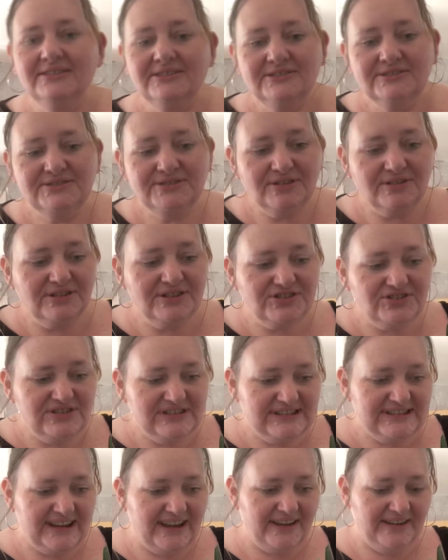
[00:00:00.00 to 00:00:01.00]
toiletry
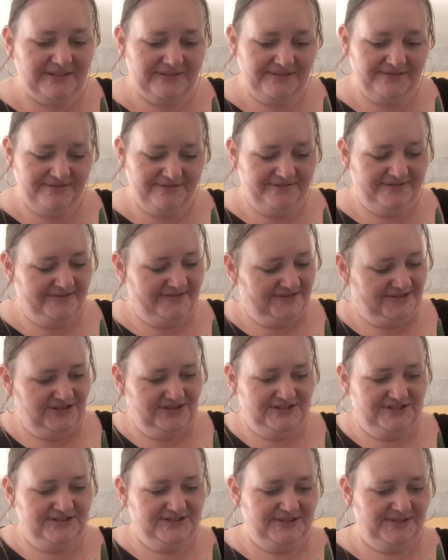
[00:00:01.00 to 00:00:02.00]
stuff,
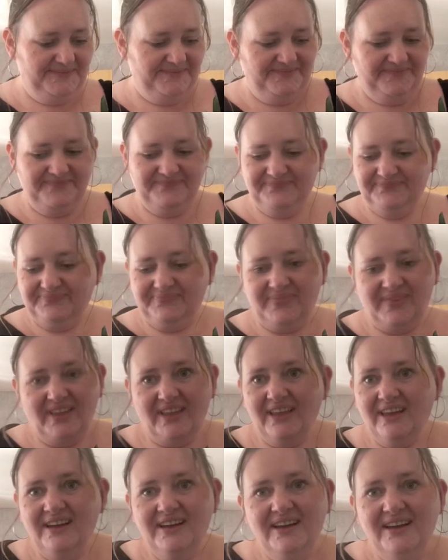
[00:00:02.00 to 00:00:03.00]
just
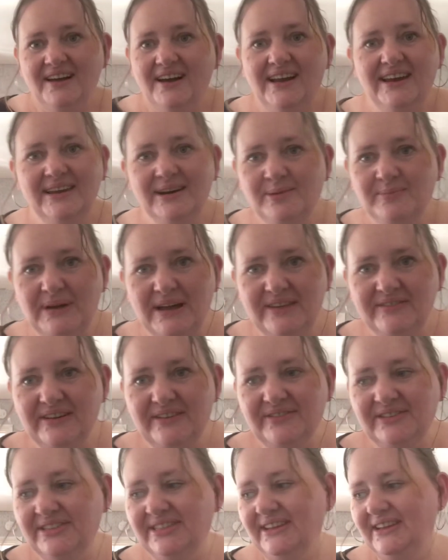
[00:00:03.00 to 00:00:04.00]
a little bit of
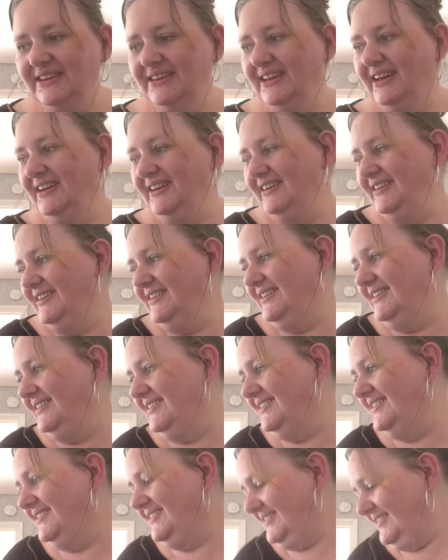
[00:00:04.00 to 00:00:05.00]
everything.
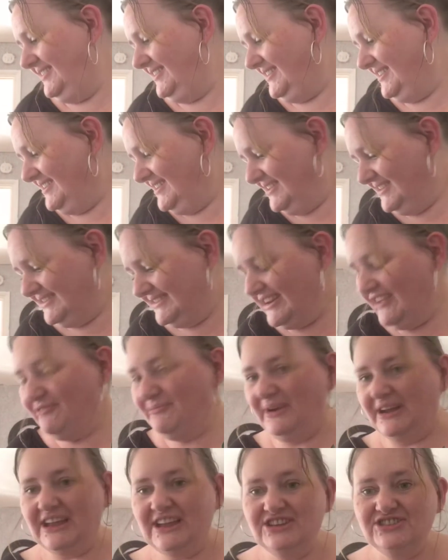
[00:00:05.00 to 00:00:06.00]
Stuff in my
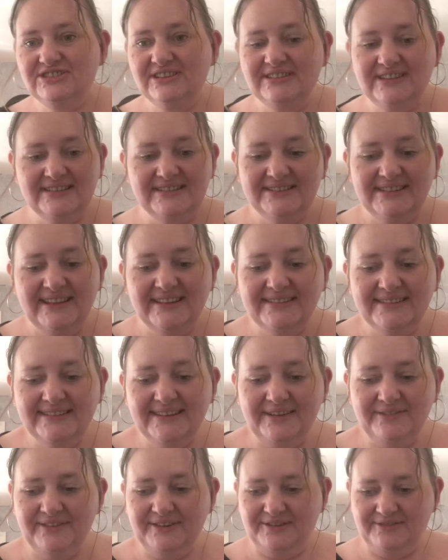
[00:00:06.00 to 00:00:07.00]
kitchen, as I said,
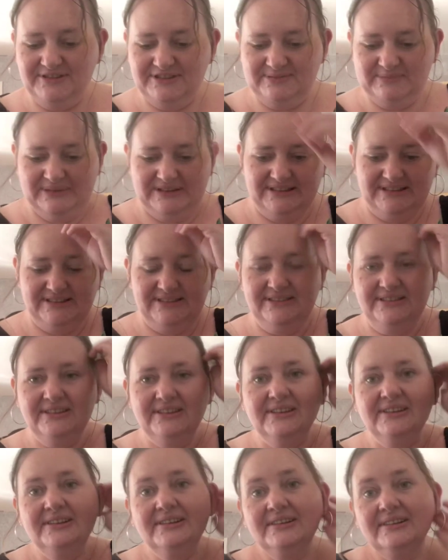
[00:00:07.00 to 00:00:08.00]
stuff for Christmas.
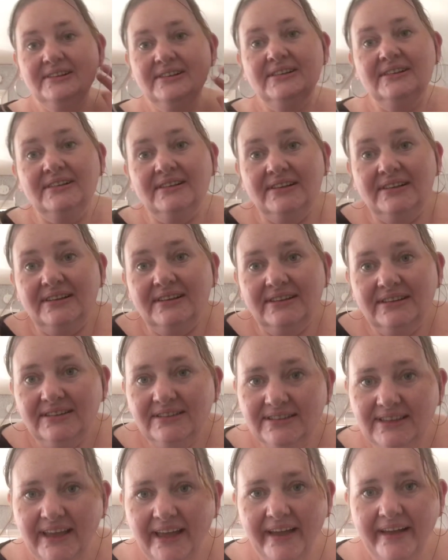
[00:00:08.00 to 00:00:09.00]

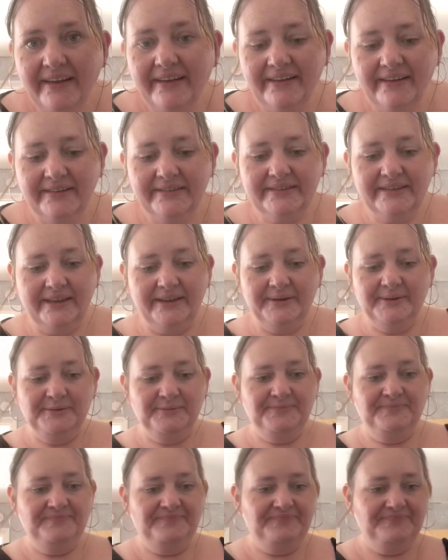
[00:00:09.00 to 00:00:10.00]
So yeah, so
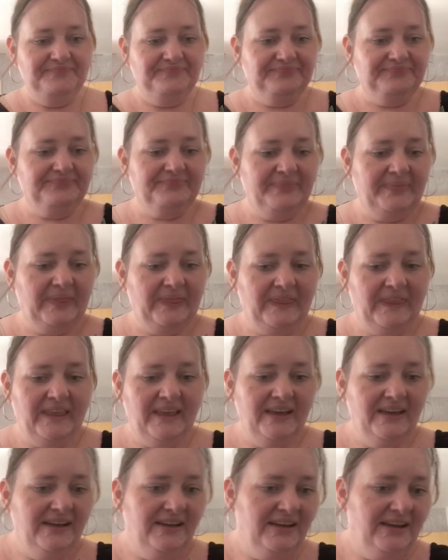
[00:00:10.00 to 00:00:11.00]

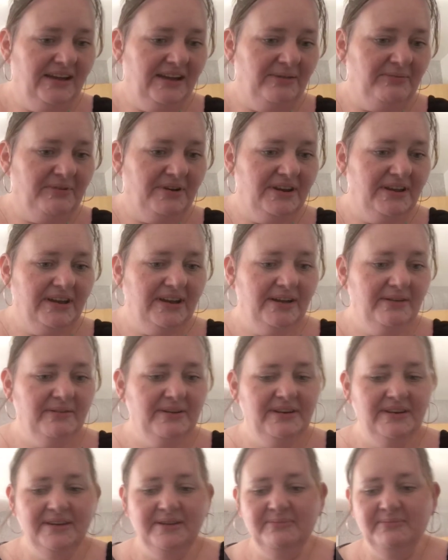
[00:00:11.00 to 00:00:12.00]
I'm gonna go
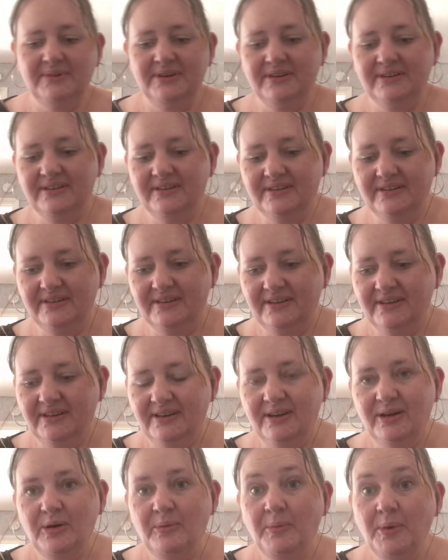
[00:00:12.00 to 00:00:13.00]
and
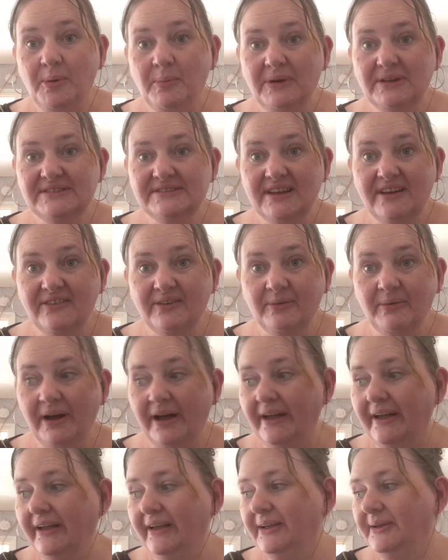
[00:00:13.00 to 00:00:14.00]
put my stuff
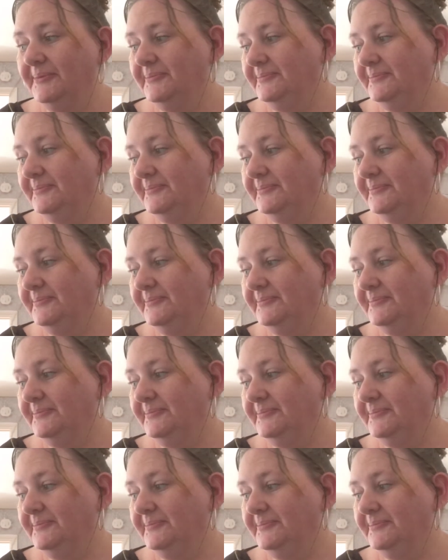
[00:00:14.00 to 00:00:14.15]
away.